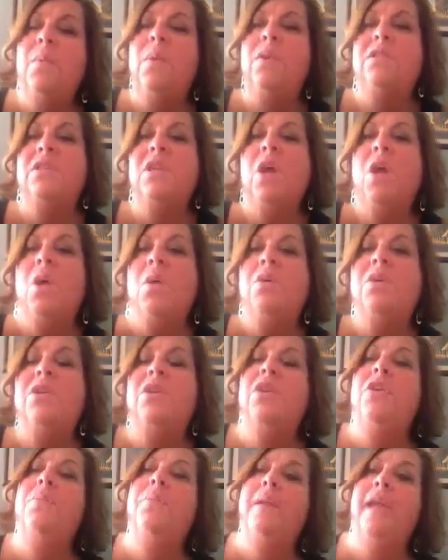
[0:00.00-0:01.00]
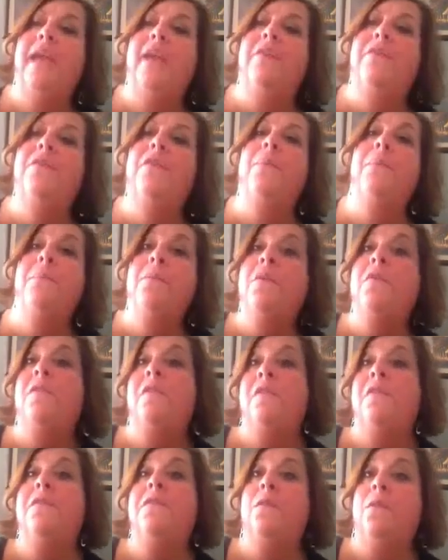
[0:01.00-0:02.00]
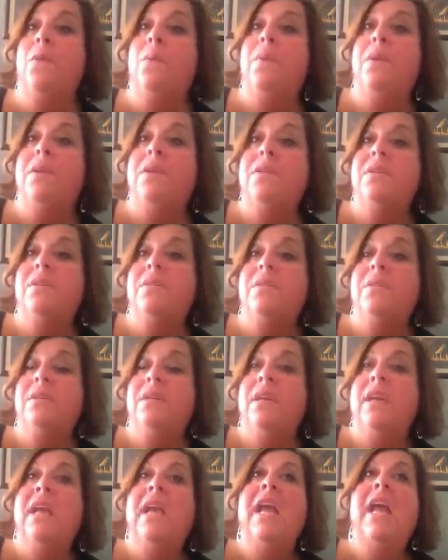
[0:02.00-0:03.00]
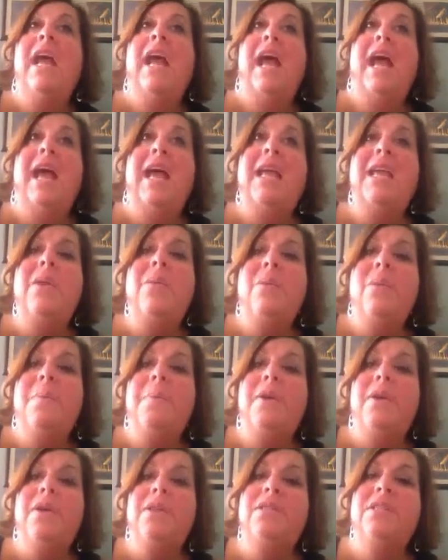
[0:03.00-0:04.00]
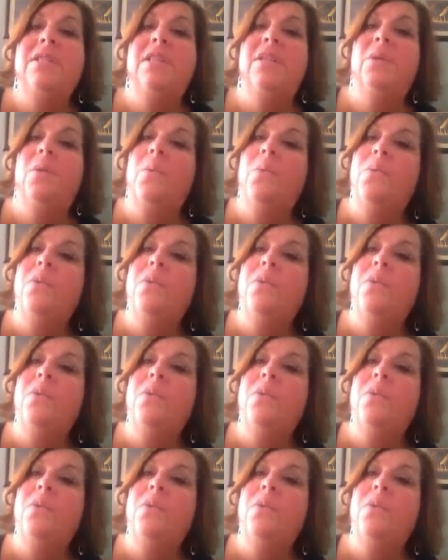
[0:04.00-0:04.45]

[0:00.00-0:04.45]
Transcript: what's holding you back from moving forward. Are you a person that